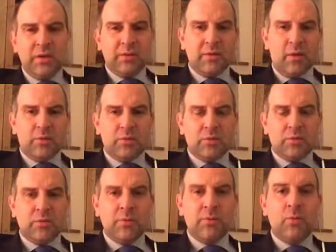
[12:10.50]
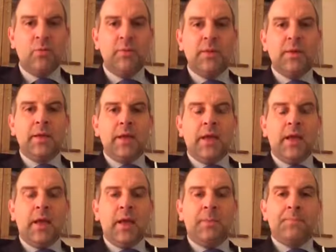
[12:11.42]
go into a swimming pool.
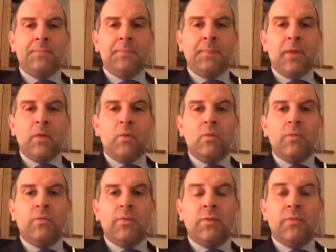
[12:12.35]
From